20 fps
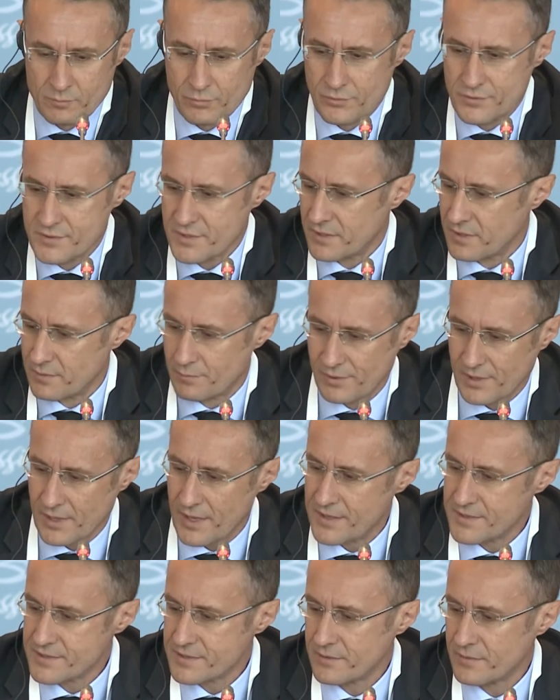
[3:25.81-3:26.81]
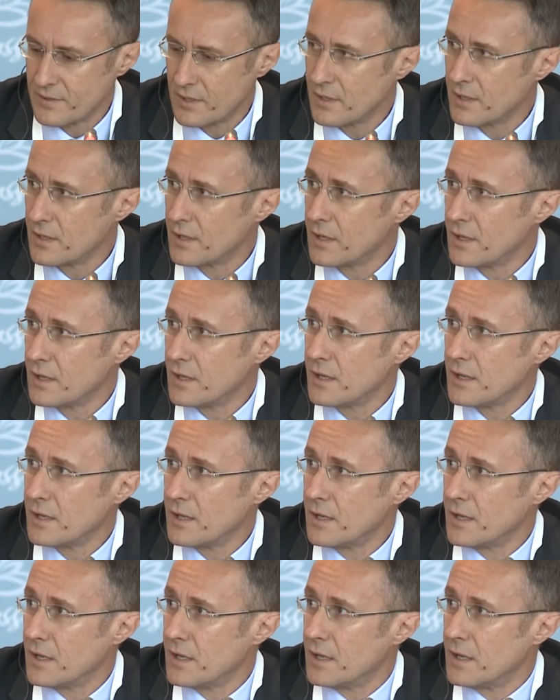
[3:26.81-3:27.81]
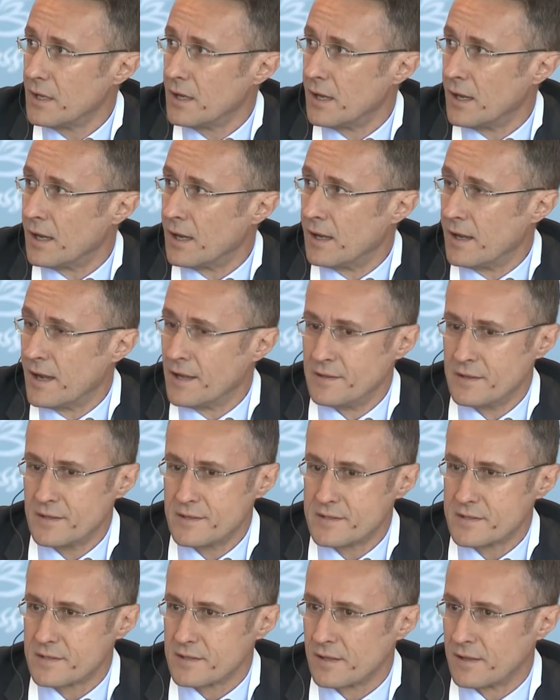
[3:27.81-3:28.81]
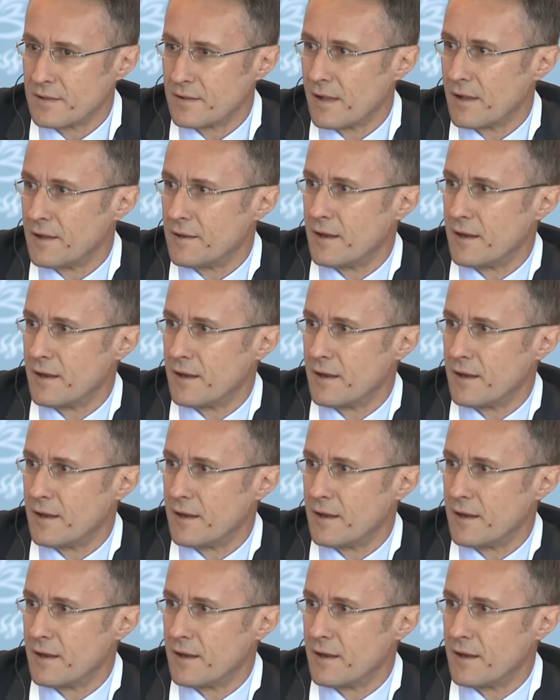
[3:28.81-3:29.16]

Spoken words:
And this, I was really pleased to hear